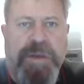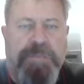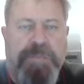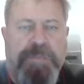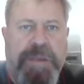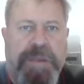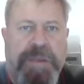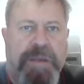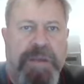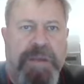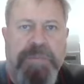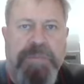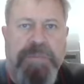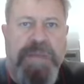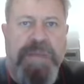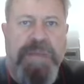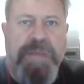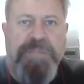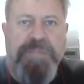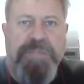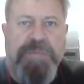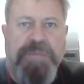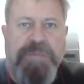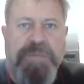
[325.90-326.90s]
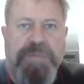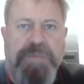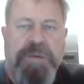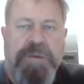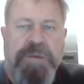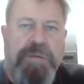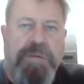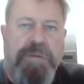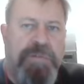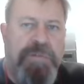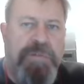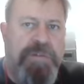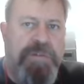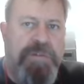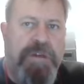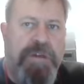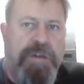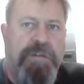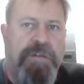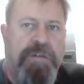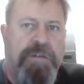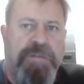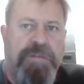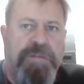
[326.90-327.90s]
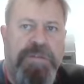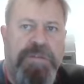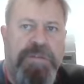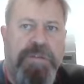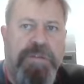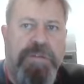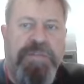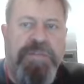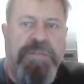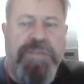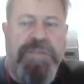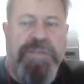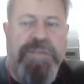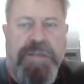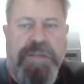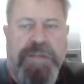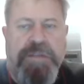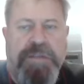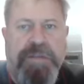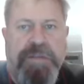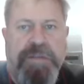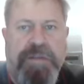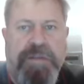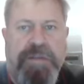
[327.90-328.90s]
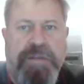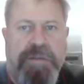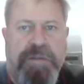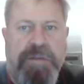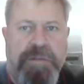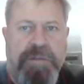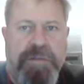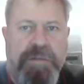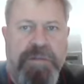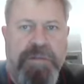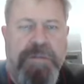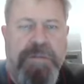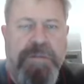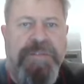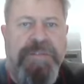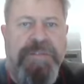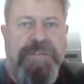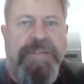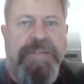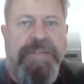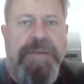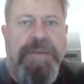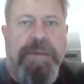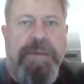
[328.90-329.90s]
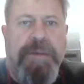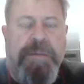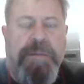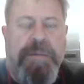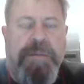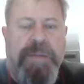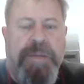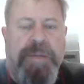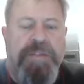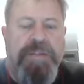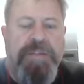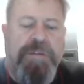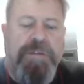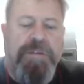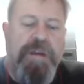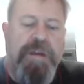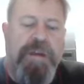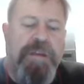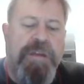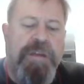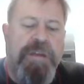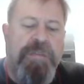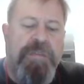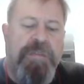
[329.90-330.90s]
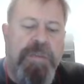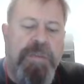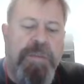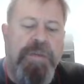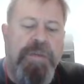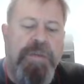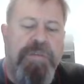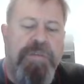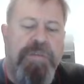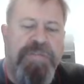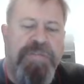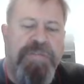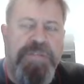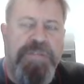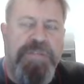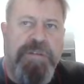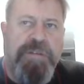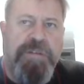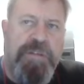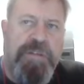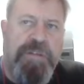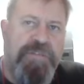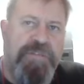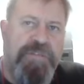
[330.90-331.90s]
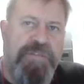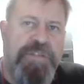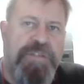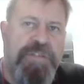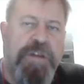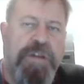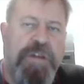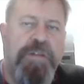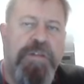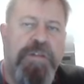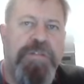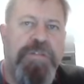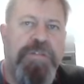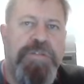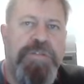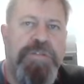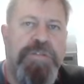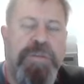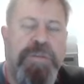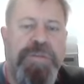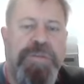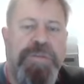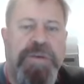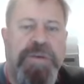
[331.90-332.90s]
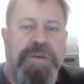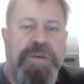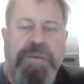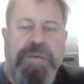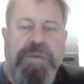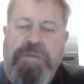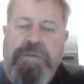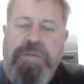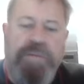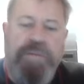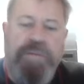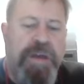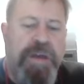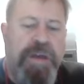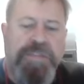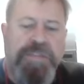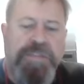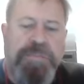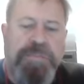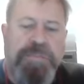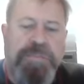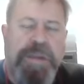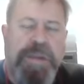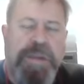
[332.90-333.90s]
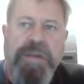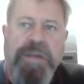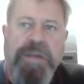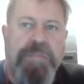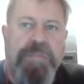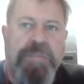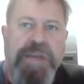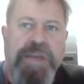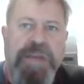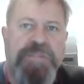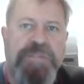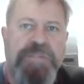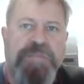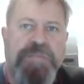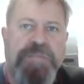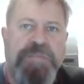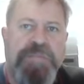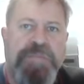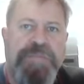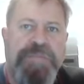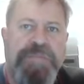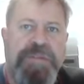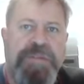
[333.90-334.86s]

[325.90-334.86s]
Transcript: Panicum maximum, was growing on the top of that hill, and it's growing at the bottom of this hill. If it's growing on the top, although it's a Panicum maximum,